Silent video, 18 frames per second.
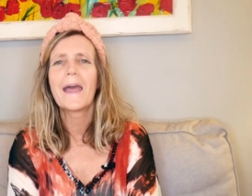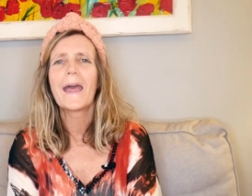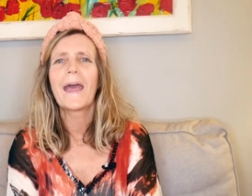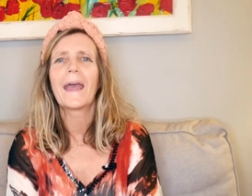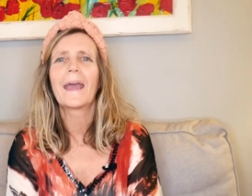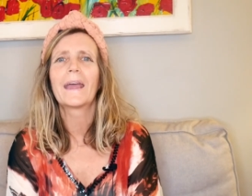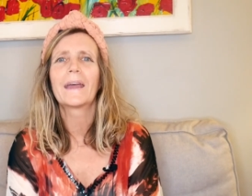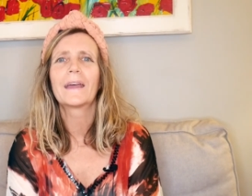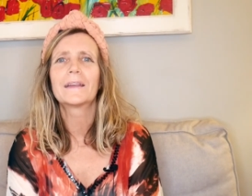
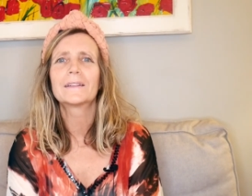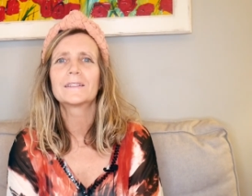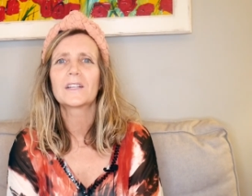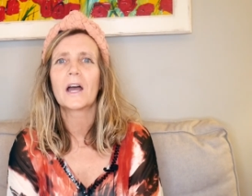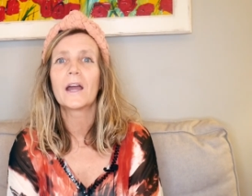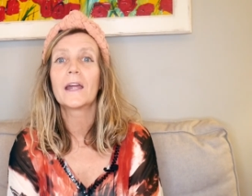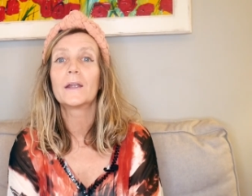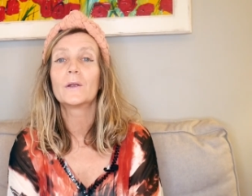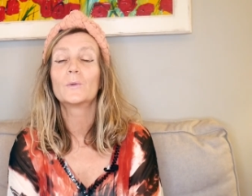and
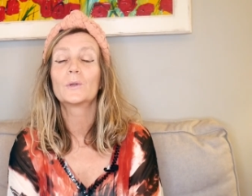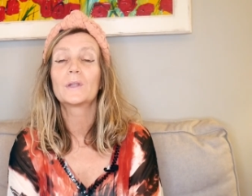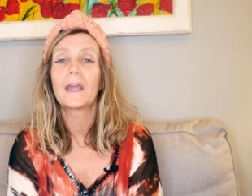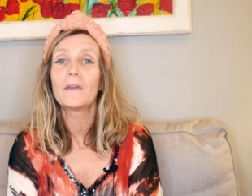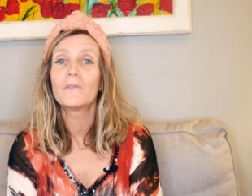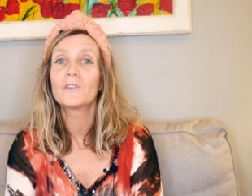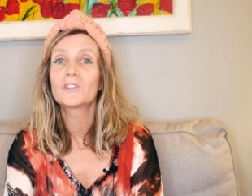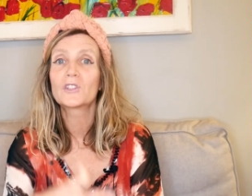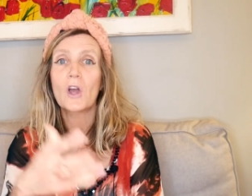I
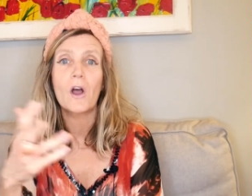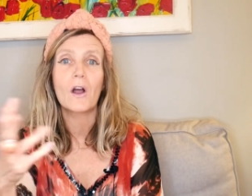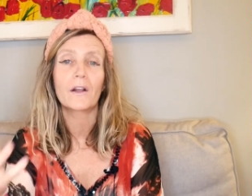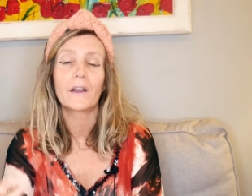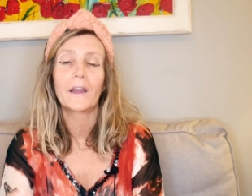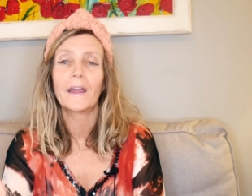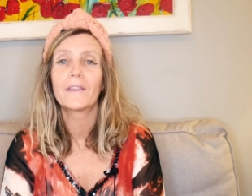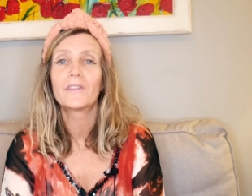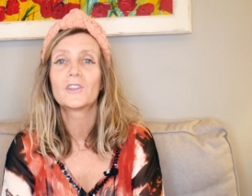gave a
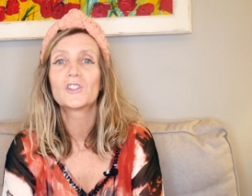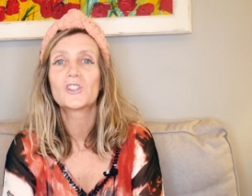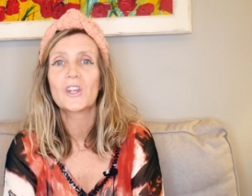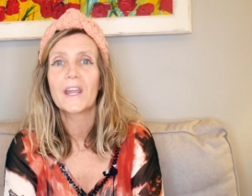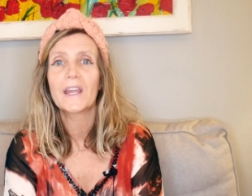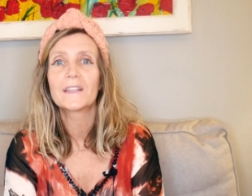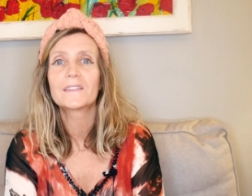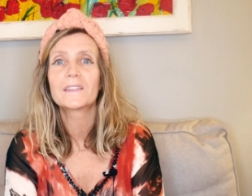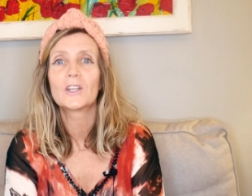talk. I had the
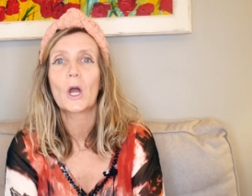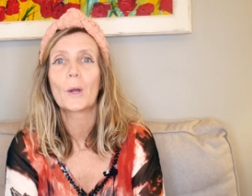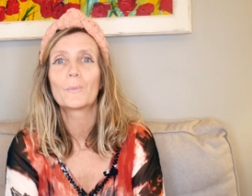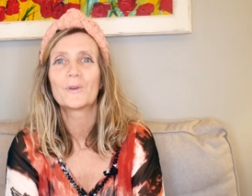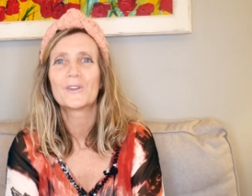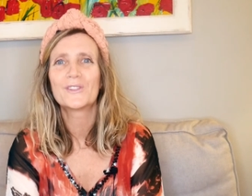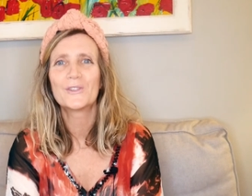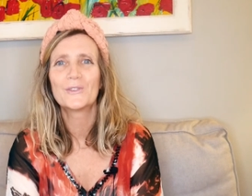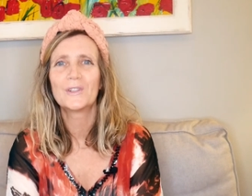chance and
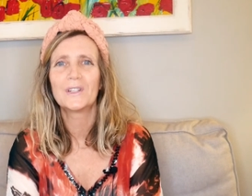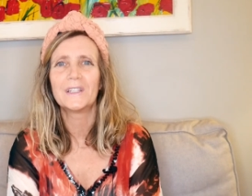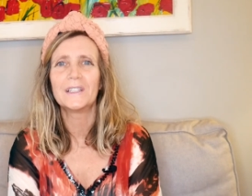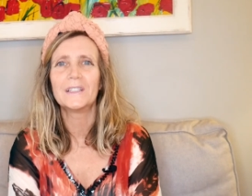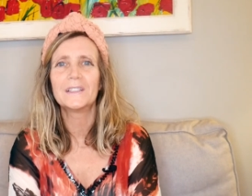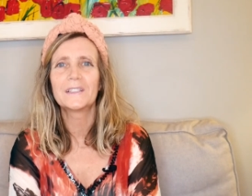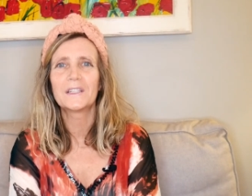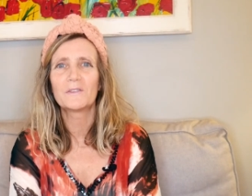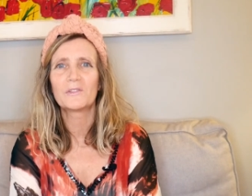
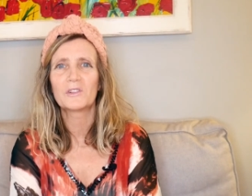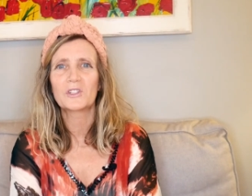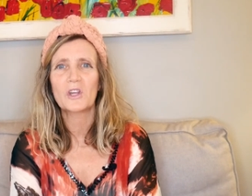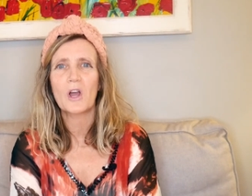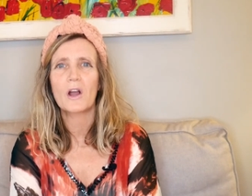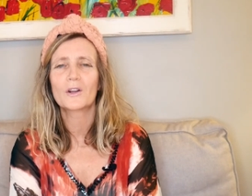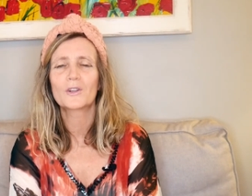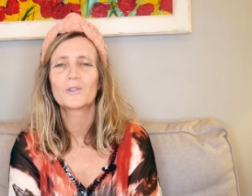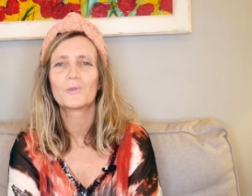opportunity to give a
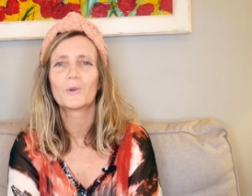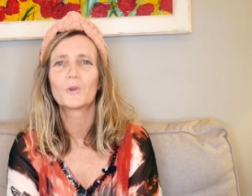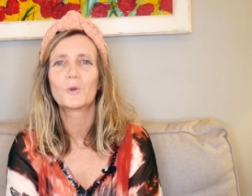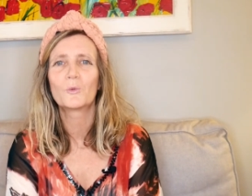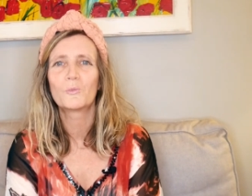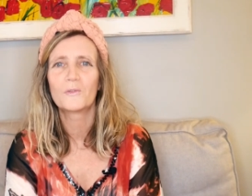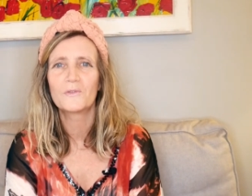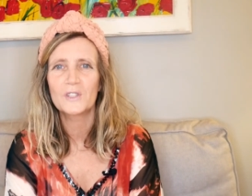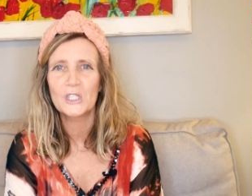talk to a
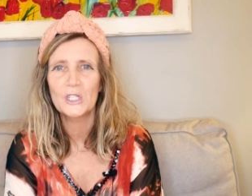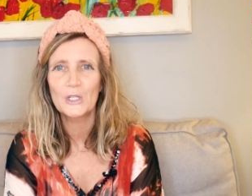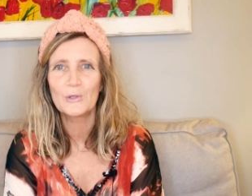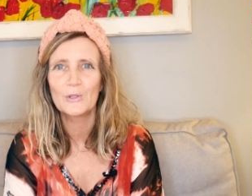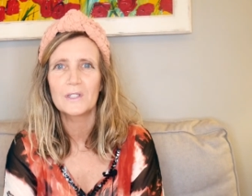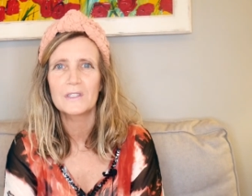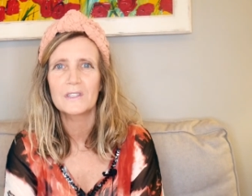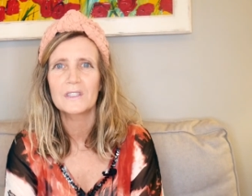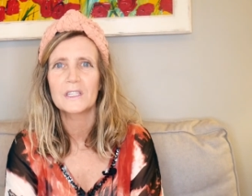group of
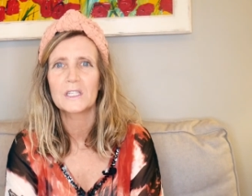students